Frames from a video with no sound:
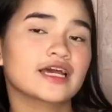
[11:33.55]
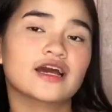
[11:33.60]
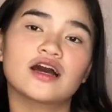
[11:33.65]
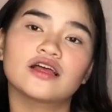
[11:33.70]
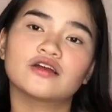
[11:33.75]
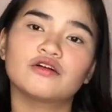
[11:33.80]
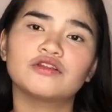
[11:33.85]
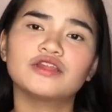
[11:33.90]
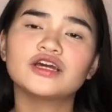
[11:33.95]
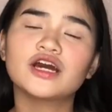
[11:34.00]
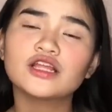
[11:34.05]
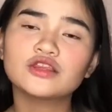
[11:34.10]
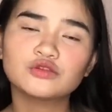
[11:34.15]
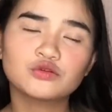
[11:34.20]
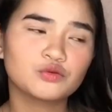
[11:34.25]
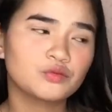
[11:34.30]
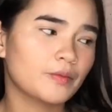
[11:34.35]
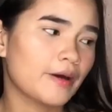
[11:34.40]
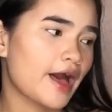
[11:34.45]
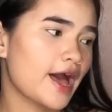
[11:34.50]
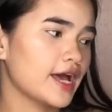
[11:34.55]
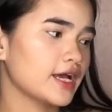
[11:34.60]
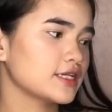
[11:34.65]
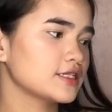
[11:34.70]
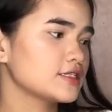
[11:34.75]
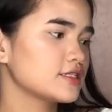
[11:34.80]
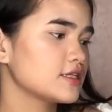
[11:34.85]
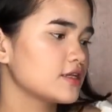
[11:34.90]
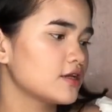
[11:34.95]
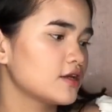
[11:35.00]
I only got two
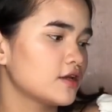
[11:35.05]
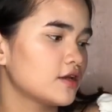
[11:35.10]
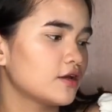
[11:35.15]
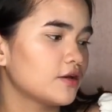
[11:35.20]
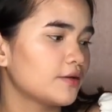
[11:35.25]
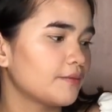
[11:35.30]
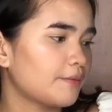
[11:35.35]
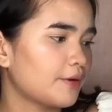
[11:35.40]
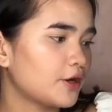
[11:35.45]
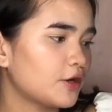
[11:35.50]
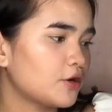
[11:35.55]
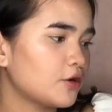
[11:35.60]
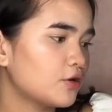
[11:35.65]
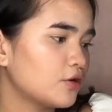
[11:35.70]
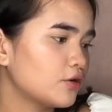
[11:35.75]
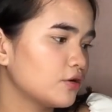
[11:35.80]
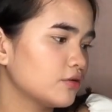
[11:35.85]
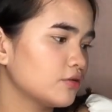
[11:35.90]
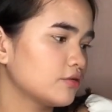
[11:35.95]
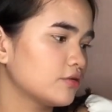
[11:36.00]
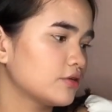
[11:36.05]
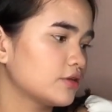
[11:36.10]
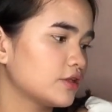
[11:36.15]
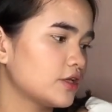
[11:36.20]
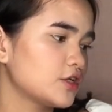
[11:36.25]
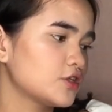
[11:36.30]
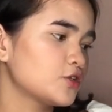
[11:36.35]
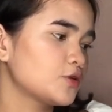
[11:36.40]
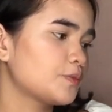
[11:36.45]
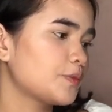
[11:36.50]
bags, pero
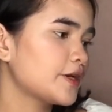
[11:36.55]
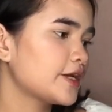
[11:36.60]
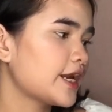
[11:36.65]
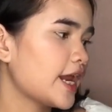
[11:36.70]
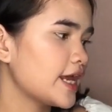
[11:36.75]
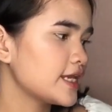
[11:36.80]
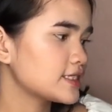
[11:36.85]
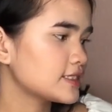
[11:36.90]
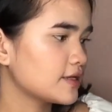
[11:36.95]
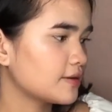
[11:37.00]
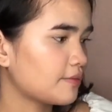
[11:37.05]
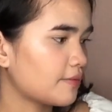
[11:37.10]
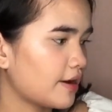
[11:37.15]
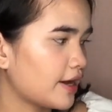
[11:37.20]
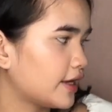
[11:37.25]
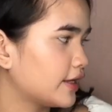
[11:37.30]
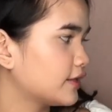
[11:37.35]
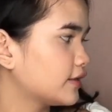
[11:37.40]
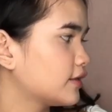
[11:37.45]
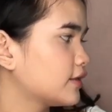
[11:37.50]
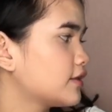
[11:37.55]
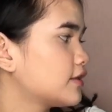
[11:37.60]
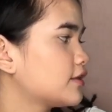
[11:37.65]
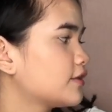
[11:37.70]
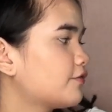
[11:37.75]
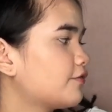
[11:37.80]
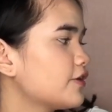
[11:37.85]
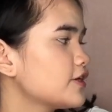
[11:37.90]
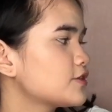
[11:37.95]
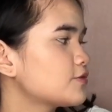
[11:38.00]
they're super nice naman.
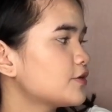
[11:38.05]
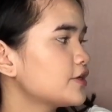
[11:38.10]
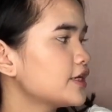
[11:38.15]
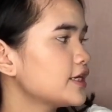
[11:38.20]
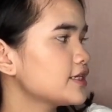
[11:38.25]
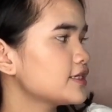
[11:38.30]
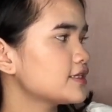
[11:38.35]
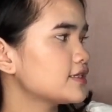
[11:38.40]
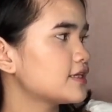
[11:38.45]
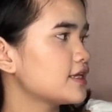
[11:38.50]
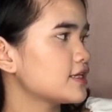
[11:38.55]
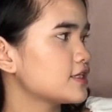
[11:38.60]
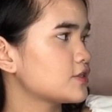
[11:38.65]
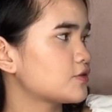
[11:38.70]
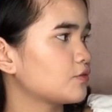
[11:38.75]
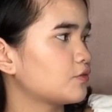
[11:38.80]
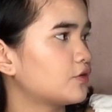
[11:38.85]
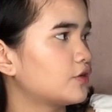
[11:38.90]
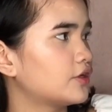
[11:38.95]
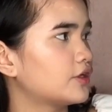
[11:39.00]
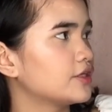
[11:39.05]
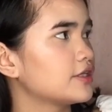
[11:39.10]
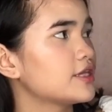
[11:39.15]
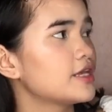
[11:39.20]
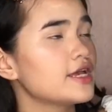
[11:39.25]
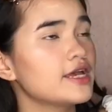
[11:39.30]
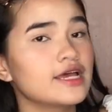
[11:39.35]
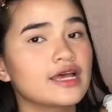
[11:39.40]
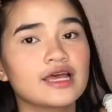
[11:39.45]
First one is this one.